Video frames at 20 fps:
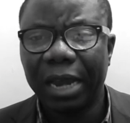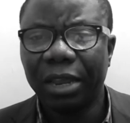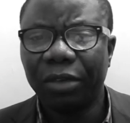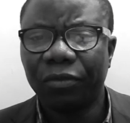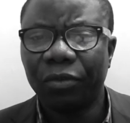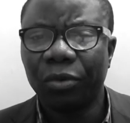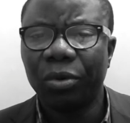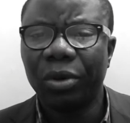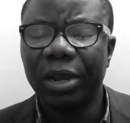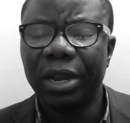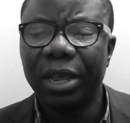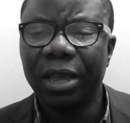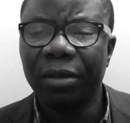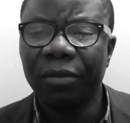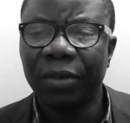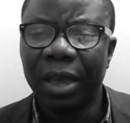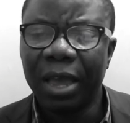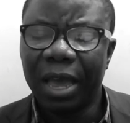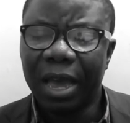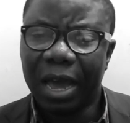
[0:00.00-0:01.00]
And if you
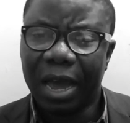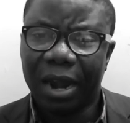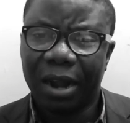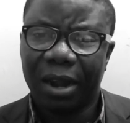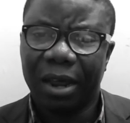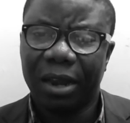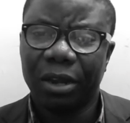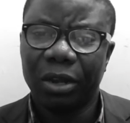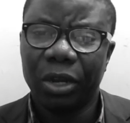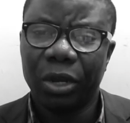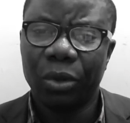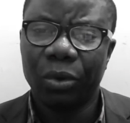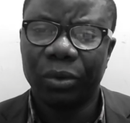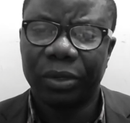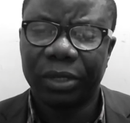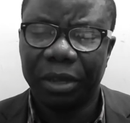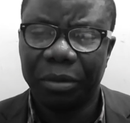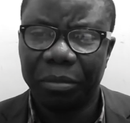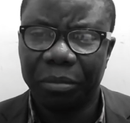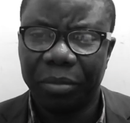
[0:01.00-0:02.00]
leave around
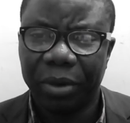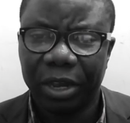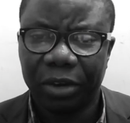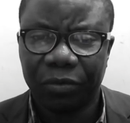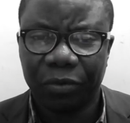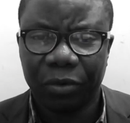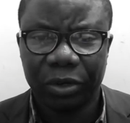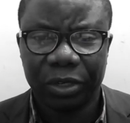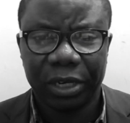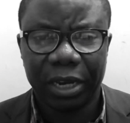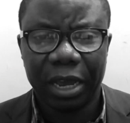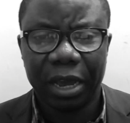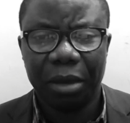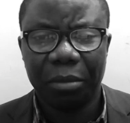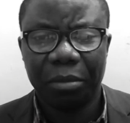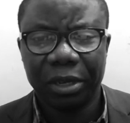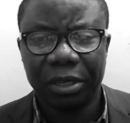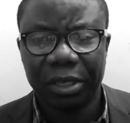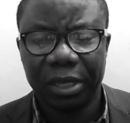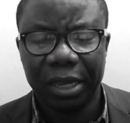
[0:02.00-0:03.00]
Luton,
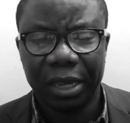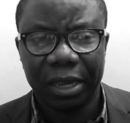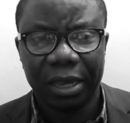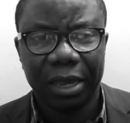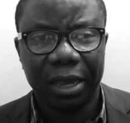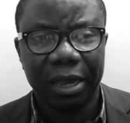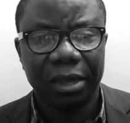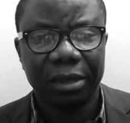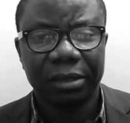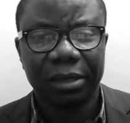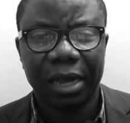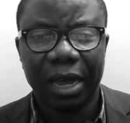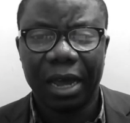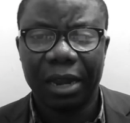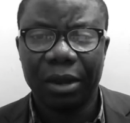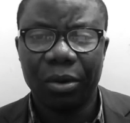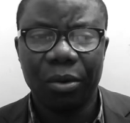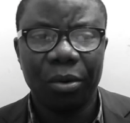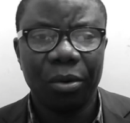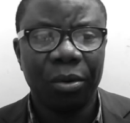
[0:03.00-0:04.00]
Bedfordshire, meeting Kings,
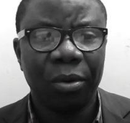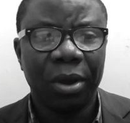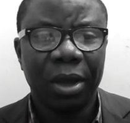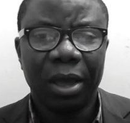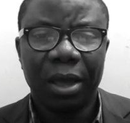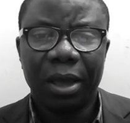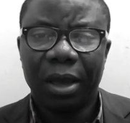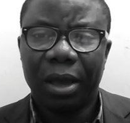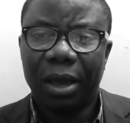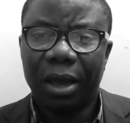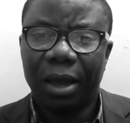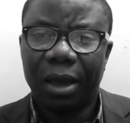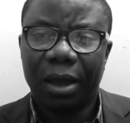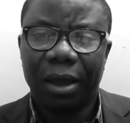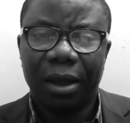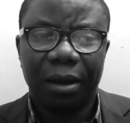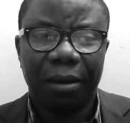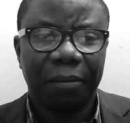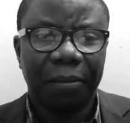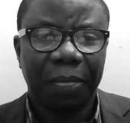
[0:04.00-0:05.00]
Harlow,
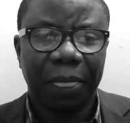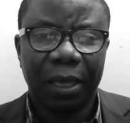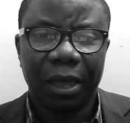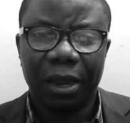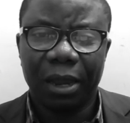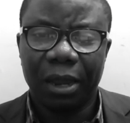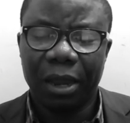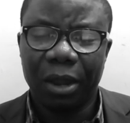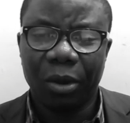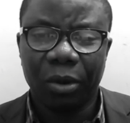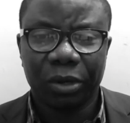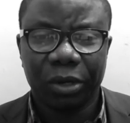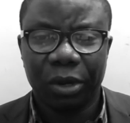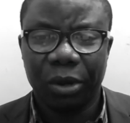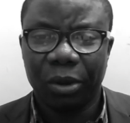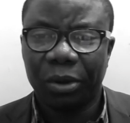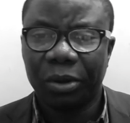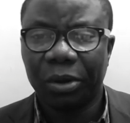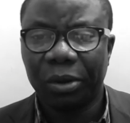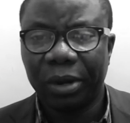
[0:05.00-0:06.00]
North
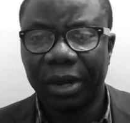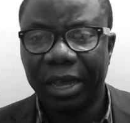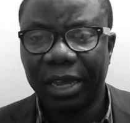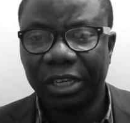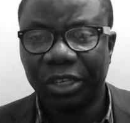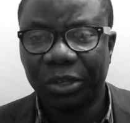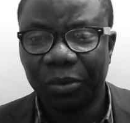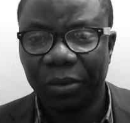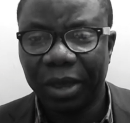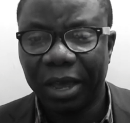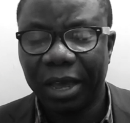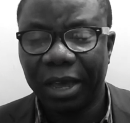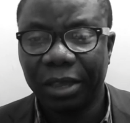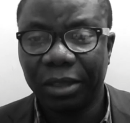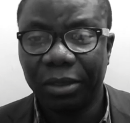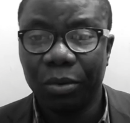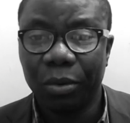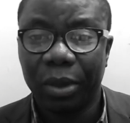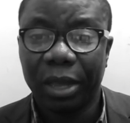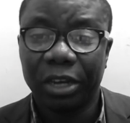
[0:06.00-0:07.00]
London, Edgware,
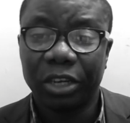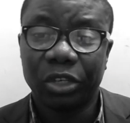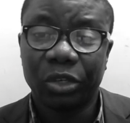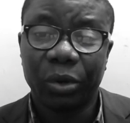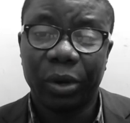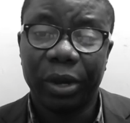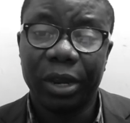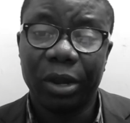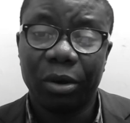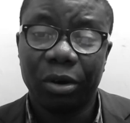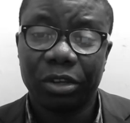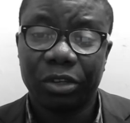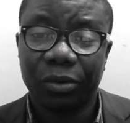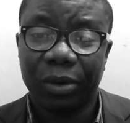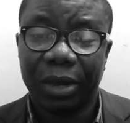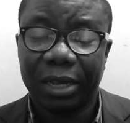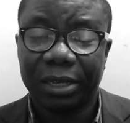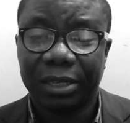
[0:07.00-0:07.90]
you can join us for